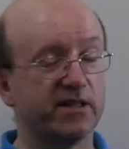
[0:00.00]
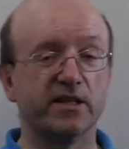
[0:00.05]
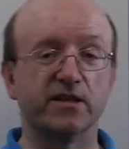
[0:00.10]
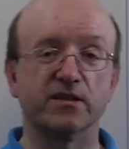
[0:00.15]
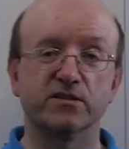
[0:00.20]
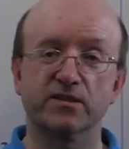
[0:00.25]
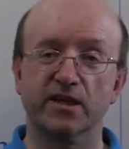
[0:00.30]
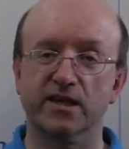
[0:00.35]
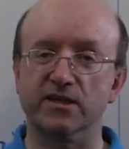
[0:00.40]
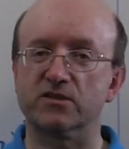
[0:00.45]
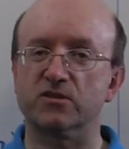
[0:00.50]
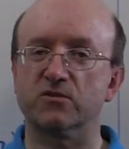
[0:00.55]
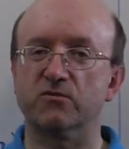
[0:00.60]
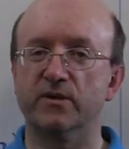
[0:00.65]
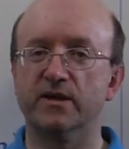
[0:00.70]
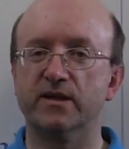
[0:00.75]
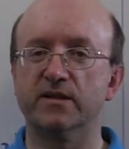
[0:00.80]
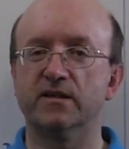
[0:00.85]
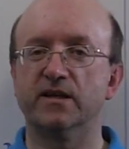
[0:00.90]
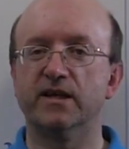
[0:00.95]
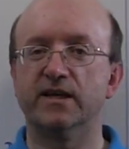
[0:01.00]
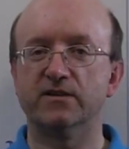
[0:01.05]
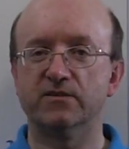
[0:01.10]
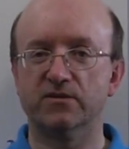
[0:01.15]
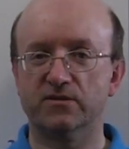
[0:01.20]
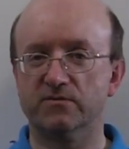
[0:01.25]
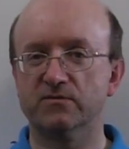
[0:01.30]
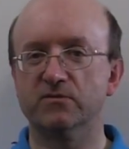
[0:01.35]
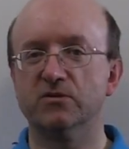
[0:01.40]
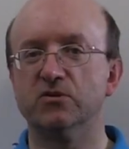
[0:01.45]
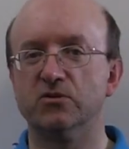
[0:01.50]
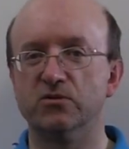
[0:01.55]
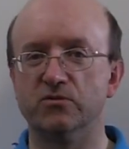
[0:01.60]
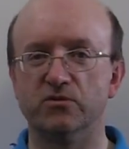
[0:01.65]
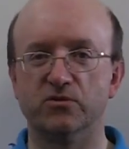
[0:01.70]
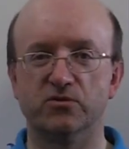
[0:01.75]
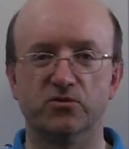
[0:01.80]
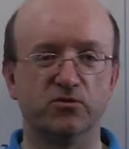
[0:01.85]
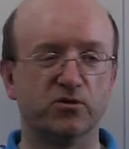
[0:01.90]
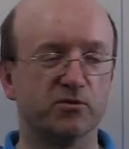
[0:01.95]
theta sec squared, and do
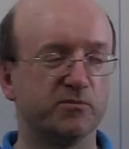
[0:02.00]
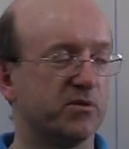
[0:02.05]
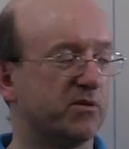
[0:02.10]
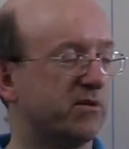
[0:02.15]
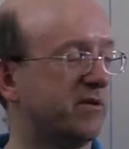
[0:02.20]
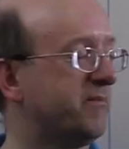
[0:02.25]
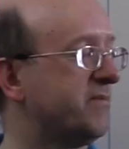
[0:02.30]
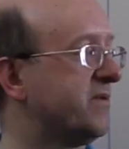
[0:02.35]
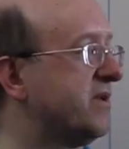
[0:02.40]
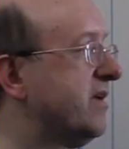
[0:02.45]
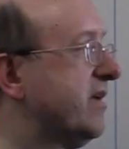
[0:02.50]
a suitable